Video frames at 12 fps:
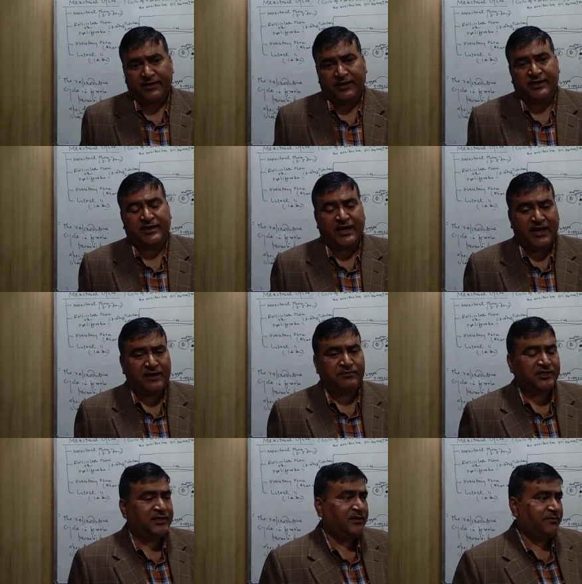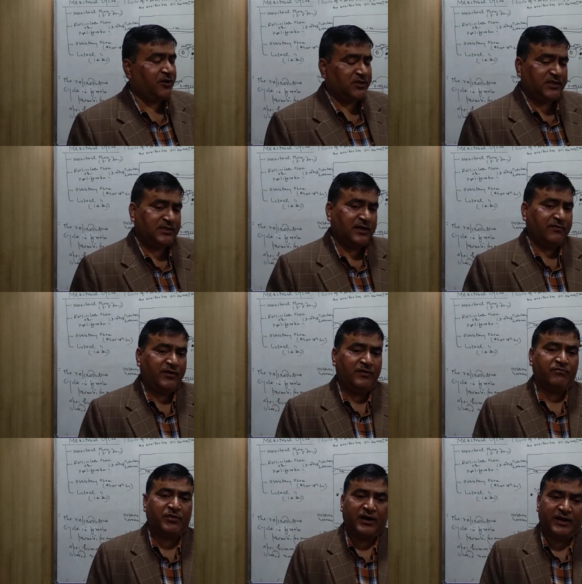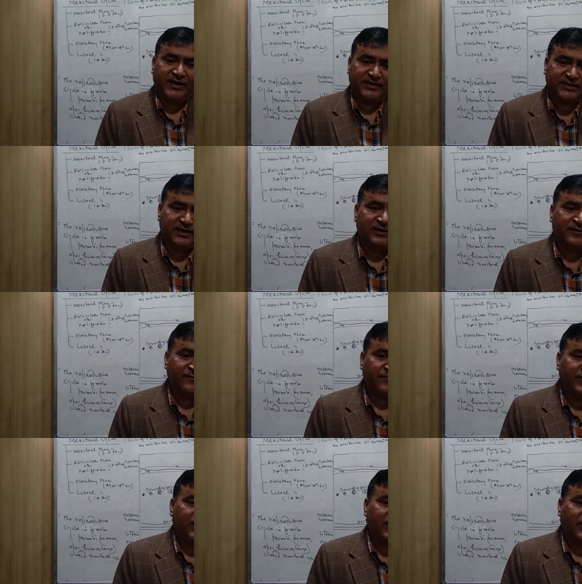It helps in the process of implantation,